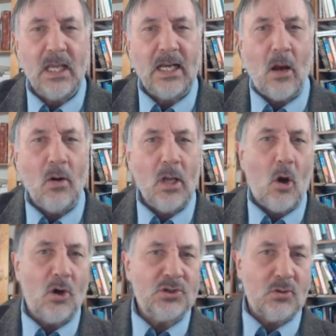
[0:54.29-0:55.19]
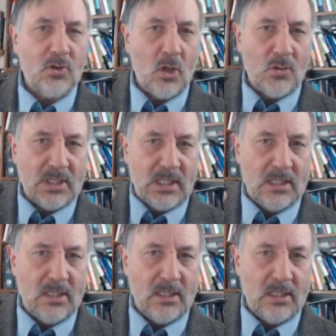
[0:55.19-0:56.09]
Now, also note
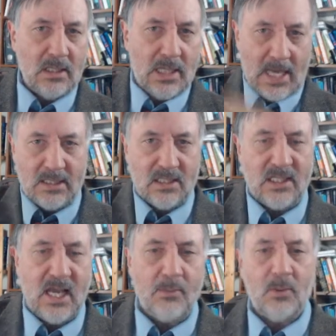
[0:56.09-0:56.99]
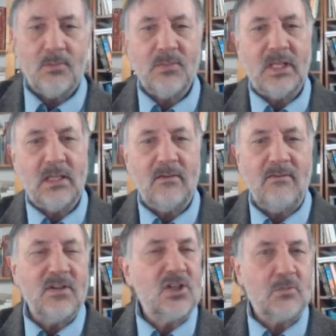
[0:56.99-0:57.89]
in the last example, the
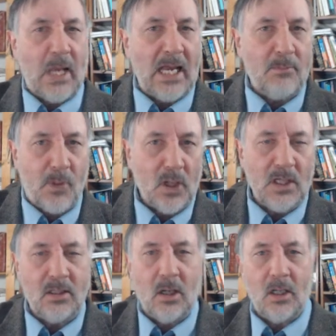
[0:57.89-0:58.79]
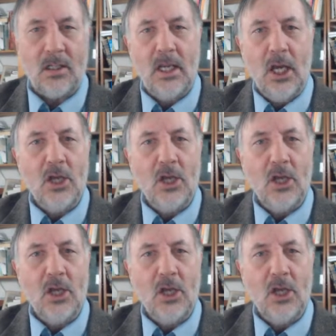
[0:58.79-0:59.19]
vicious black barking dog,